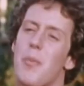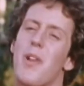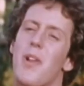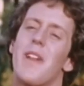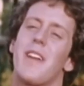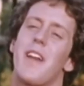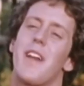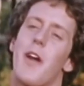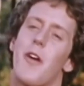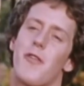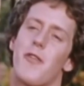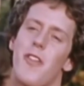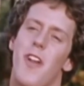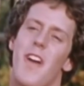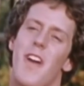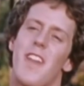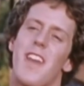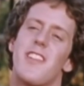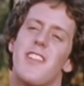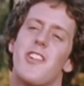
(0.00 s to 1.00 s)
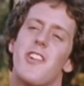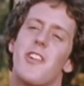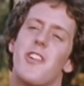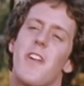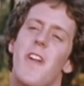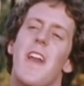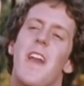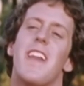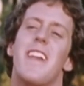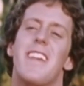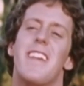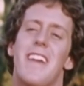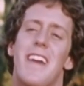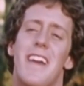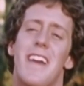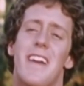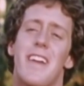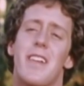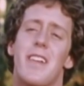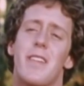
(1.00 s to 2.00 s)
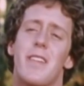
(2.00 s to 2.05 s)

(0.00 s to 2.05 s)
plane can outfly that junker any day.